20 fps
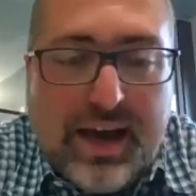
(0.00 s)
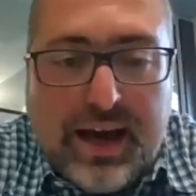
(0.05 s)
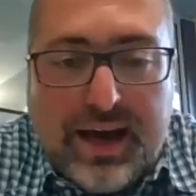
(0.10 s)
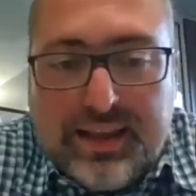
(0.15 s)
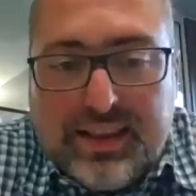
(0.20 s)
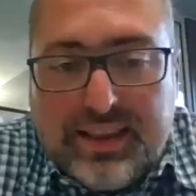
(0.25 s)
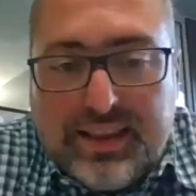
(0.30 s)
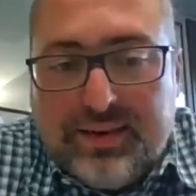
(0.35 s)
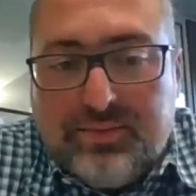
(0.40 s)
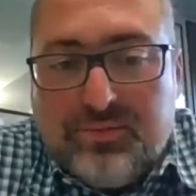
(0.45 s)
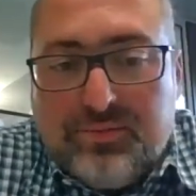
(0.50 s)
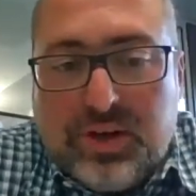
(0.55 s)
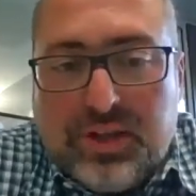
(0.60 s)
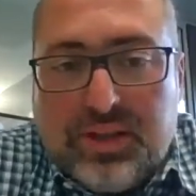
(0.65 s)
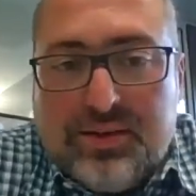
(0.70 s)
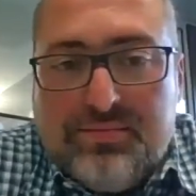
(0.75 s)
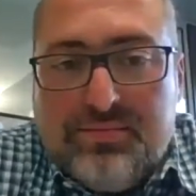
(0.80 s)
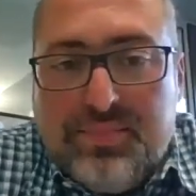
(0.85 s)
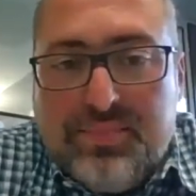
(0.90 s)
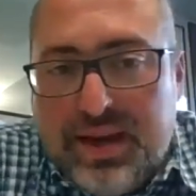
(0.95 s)
I think one
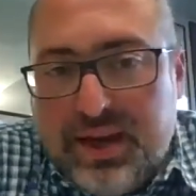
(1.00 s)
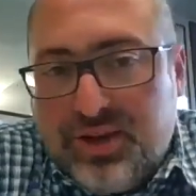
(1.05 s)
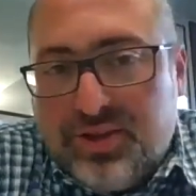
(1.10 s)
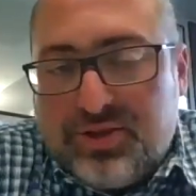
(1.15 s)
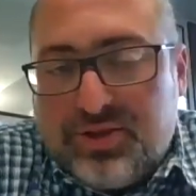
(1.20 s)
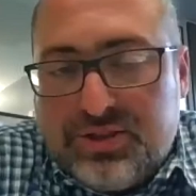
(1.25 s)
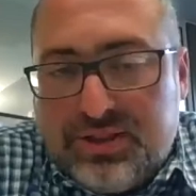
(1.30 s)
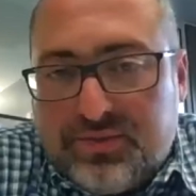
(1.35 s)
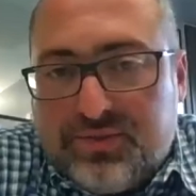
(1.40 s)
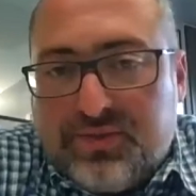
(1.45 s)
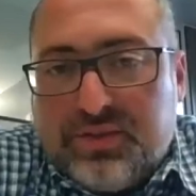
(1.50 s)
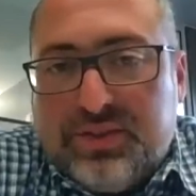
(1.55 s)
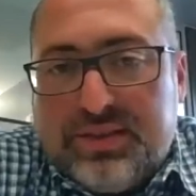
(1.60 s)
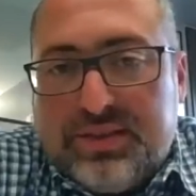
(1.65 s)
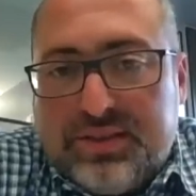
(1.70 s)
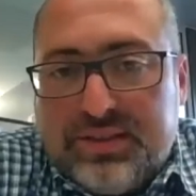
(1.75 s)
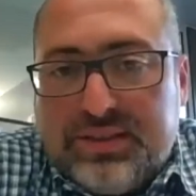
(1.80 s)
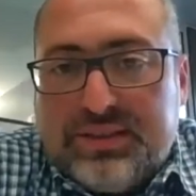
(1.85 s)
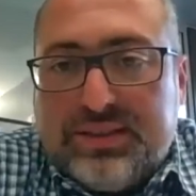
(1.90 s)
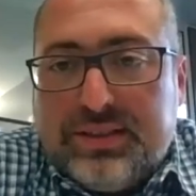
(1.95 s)
of the major
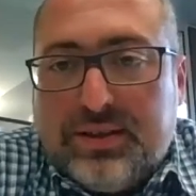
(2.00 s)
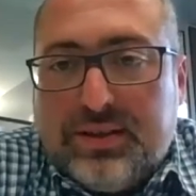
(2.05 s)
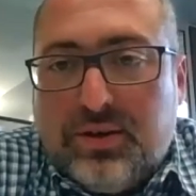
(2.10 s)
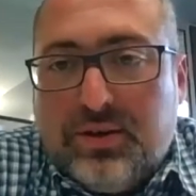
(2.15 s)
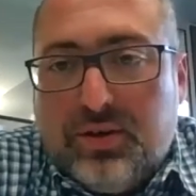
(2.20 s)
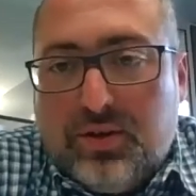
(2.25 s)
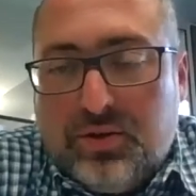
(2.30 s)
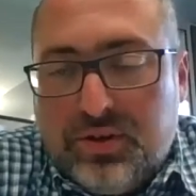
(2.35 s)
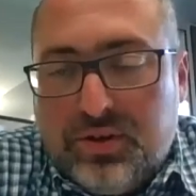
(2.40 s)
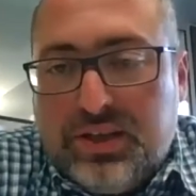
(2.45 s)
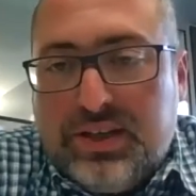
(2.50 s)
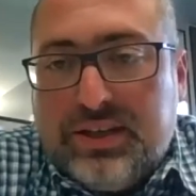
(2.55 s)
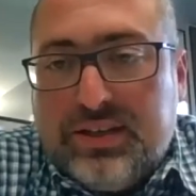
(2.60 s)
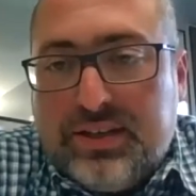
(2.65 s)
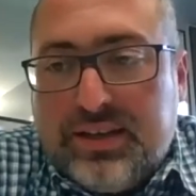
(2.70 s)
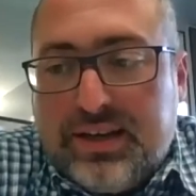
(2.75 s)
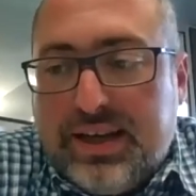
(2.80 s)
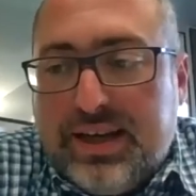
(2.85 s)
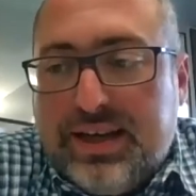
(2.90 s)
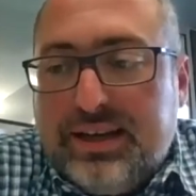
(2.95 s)
differences, on the
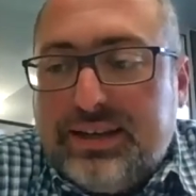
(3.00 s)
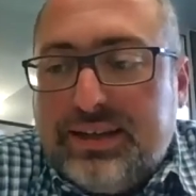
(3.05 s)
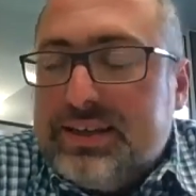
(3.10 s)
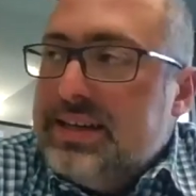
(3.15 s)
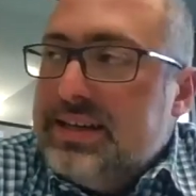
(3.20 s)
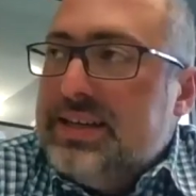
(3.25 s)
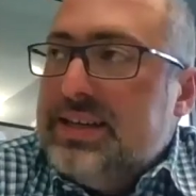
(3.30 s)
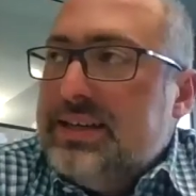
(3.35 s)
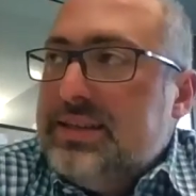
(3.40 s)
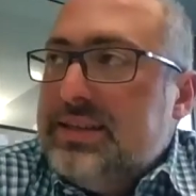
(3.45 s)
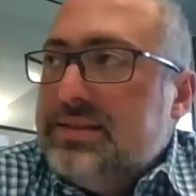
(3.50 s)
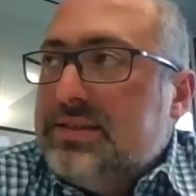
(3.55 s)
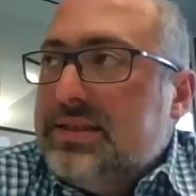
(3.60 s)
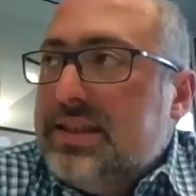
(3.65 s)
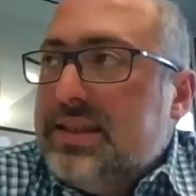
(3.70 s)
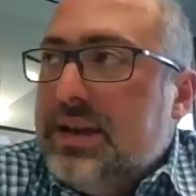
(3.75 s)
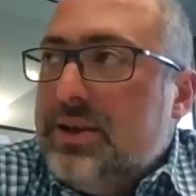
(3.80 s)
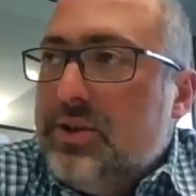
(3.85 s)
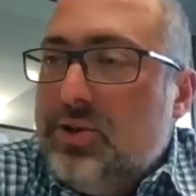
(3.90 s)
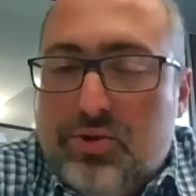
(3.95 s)
other hand, is
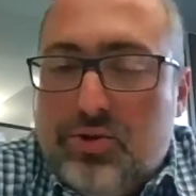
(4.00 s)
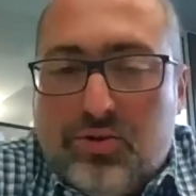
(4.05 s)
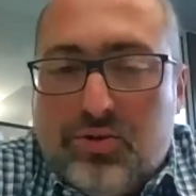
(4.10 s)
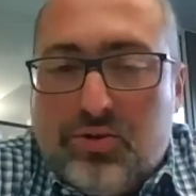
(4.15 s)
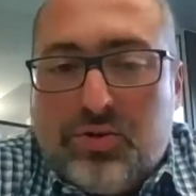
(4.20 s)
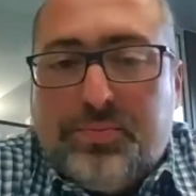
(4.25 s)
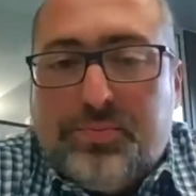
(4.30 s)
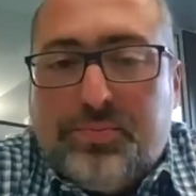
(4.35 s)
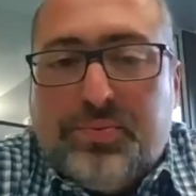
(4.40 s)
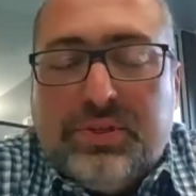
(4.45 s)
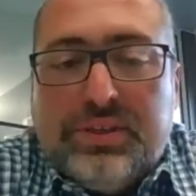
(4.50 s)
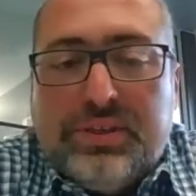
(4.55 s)
that Europe